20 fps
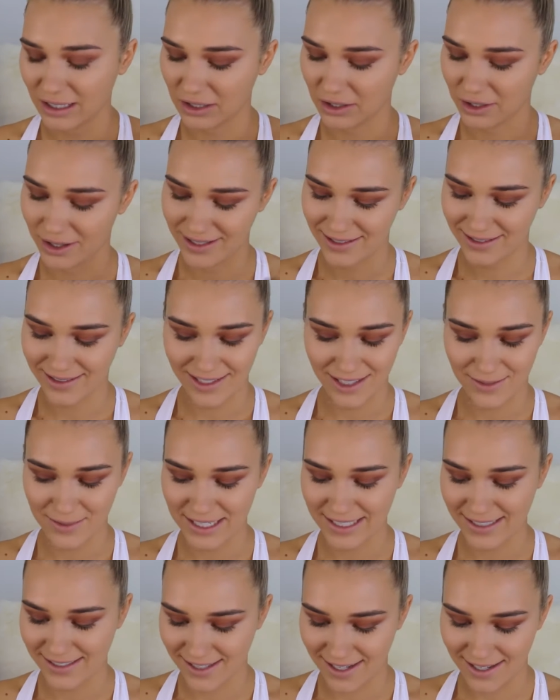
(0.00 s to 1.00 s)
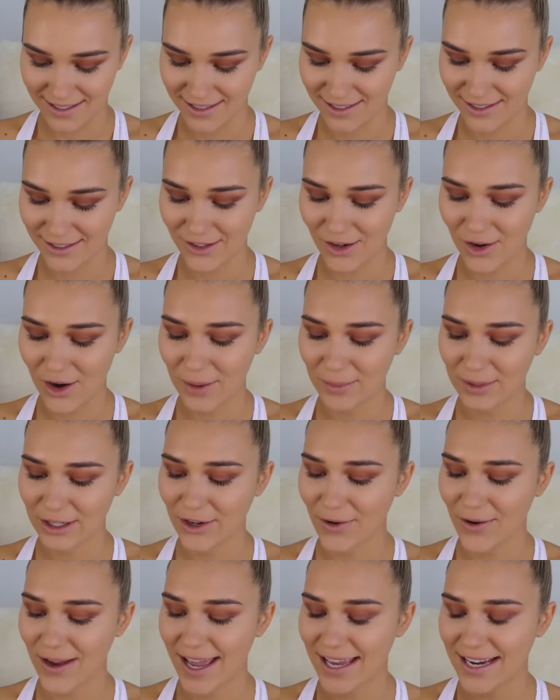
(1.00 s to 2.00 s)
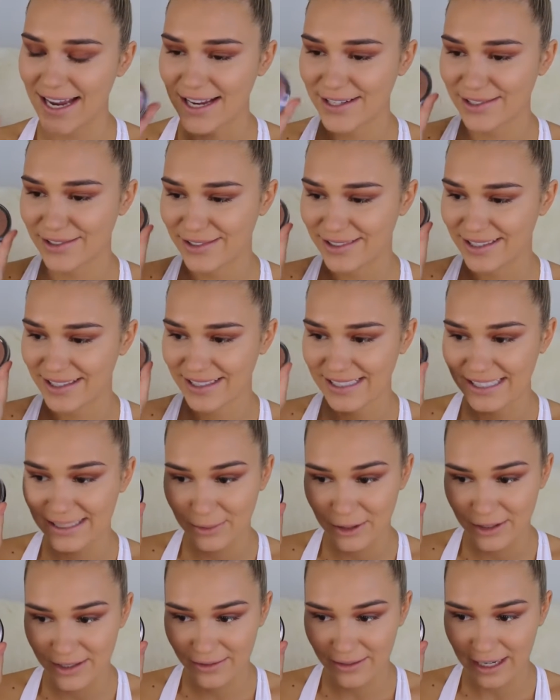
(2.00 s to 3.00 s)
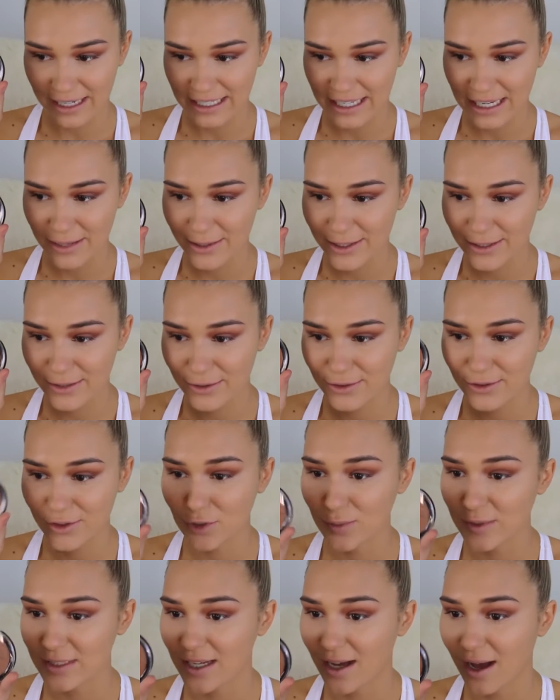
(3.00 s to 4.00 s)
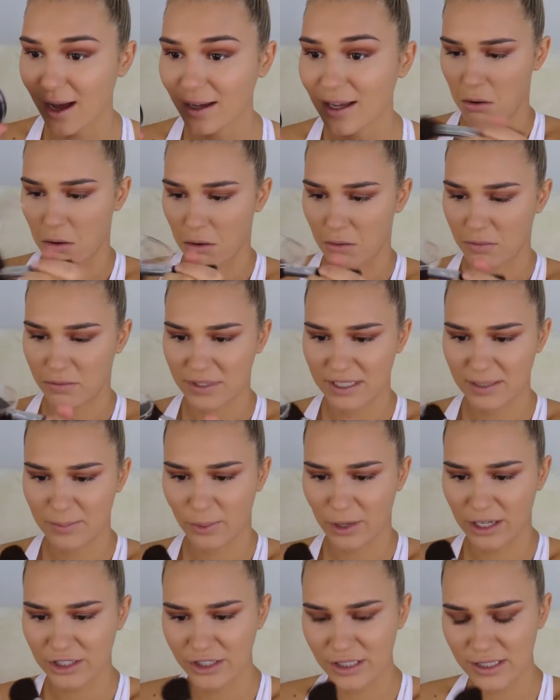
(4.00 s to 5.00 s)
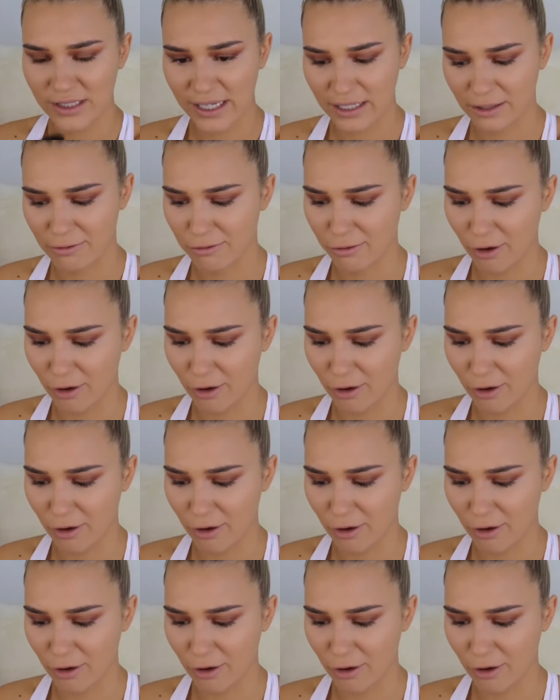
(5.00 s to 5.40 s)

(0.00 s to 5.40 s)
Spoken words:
Oh, this is gonna be a disaster. So I'm gonna go ahead and use this bronzer right here, which looks super dark. This brush is like